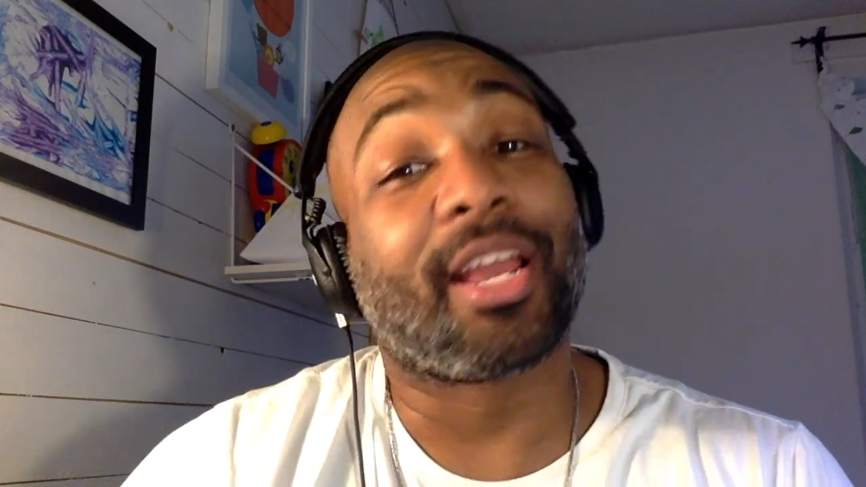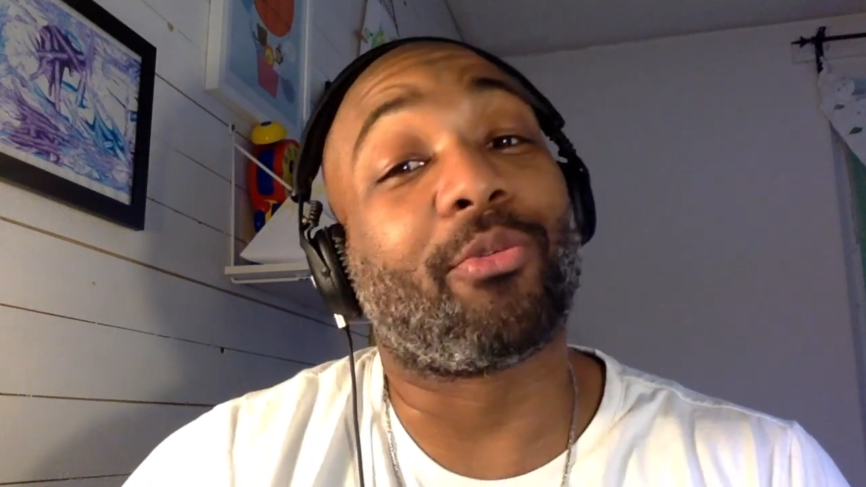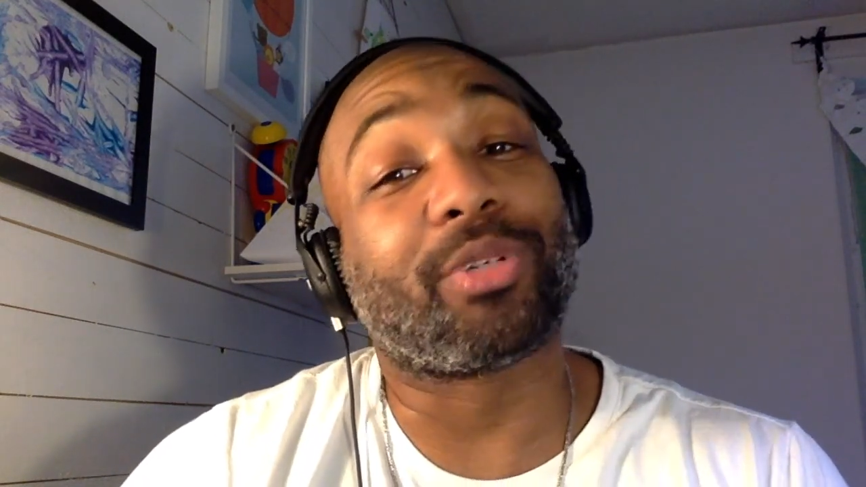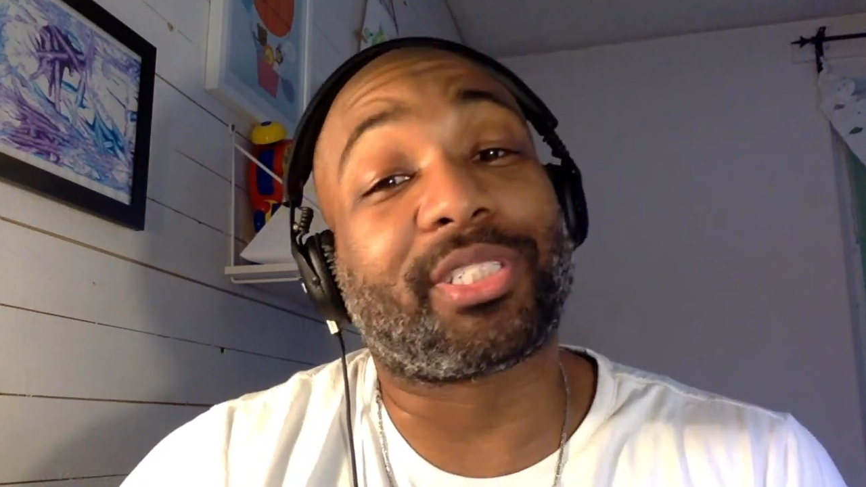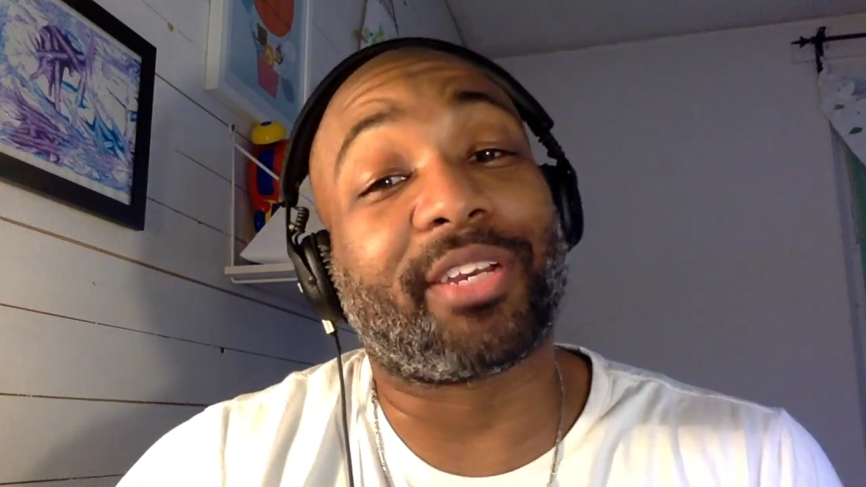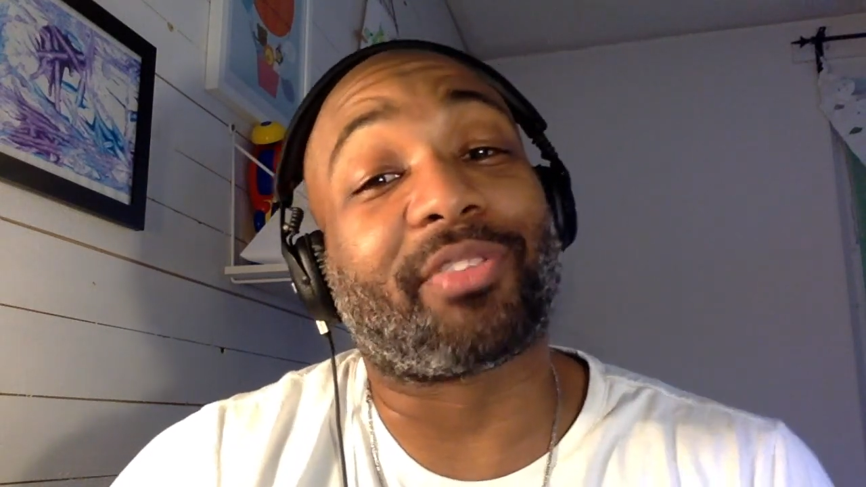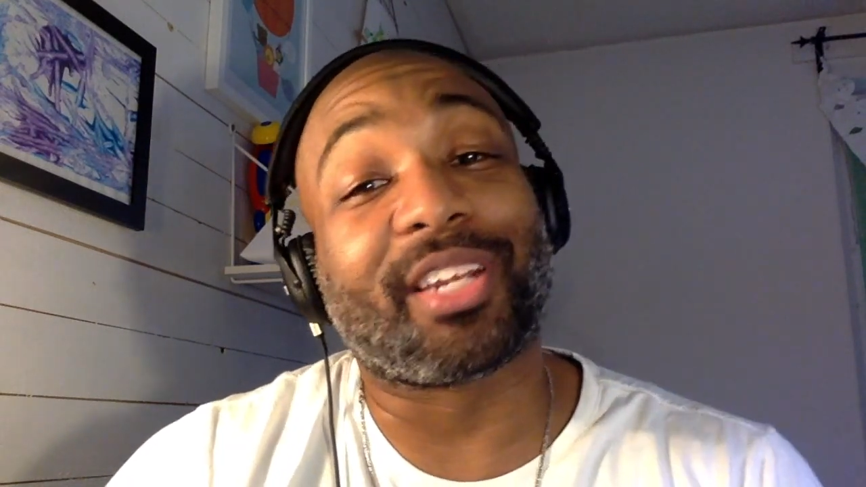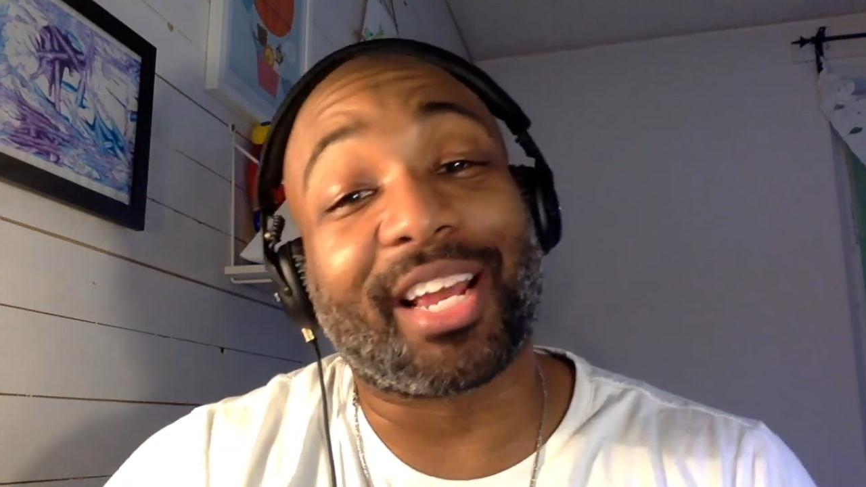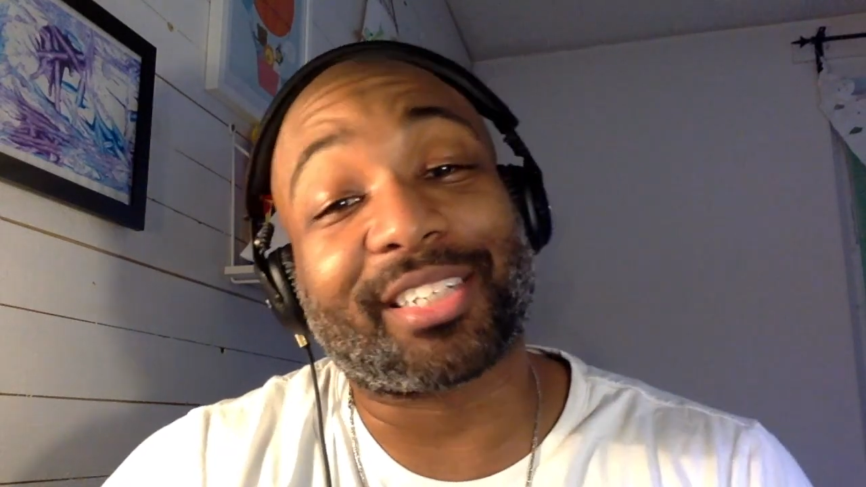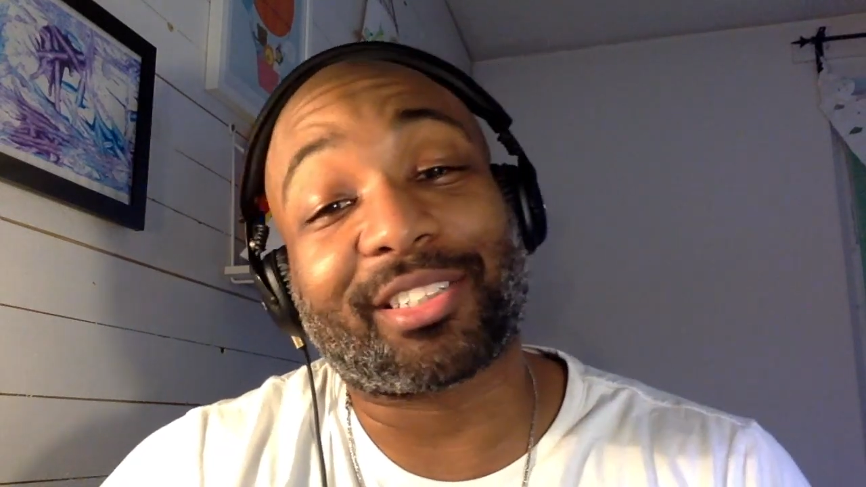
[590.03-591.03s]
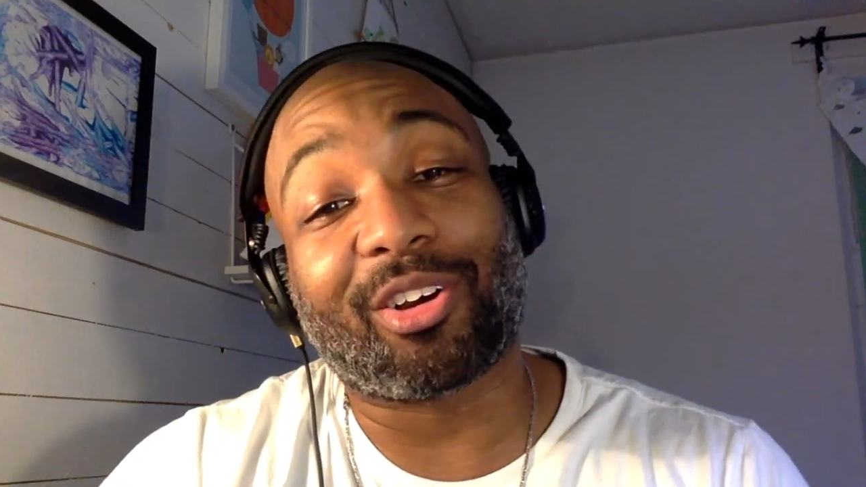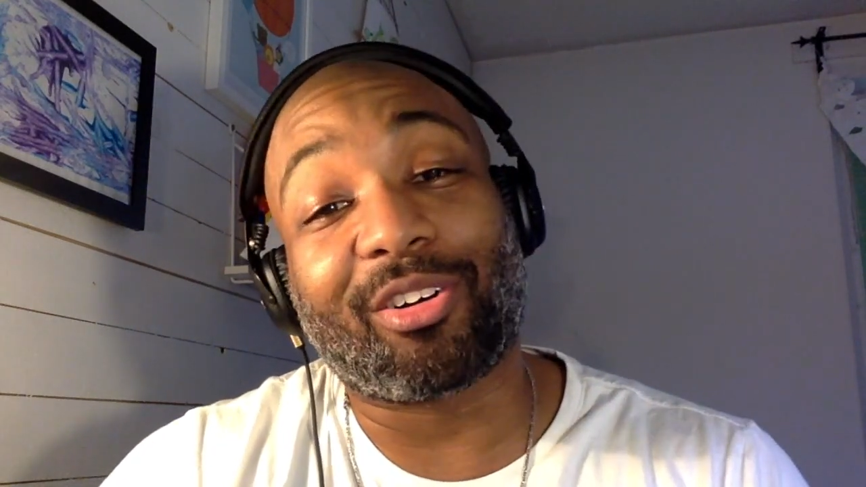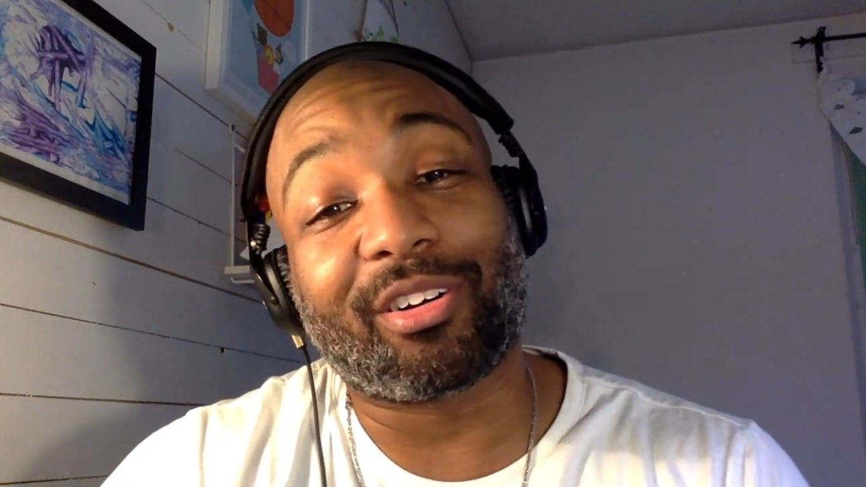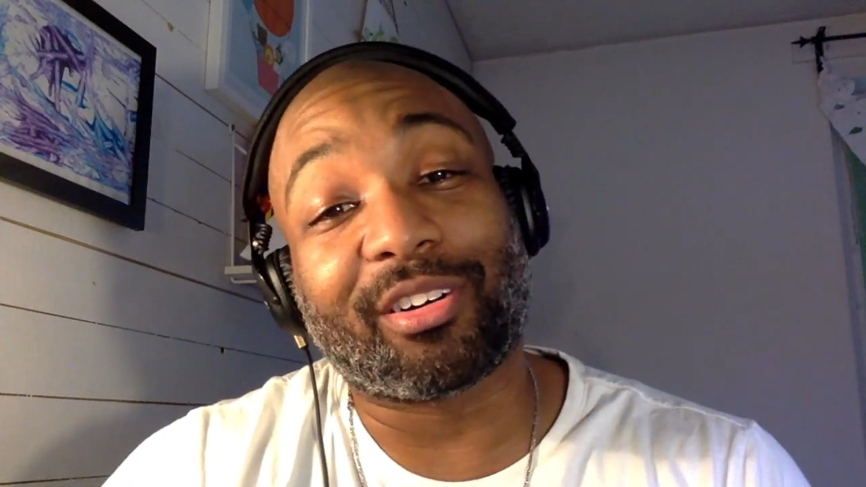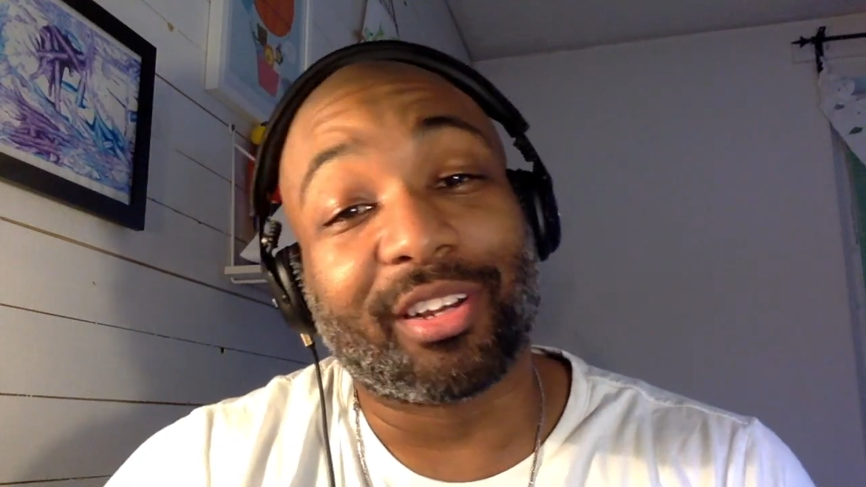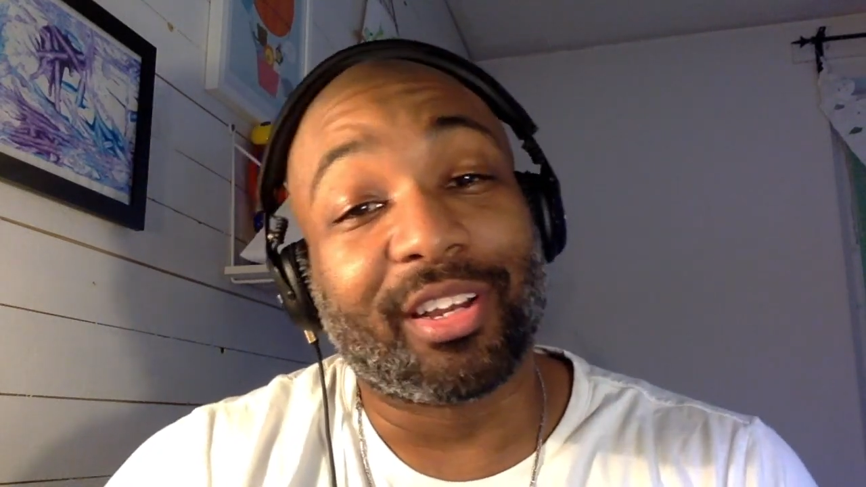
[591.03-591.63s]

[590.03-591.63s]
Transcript: And we'll see if the next song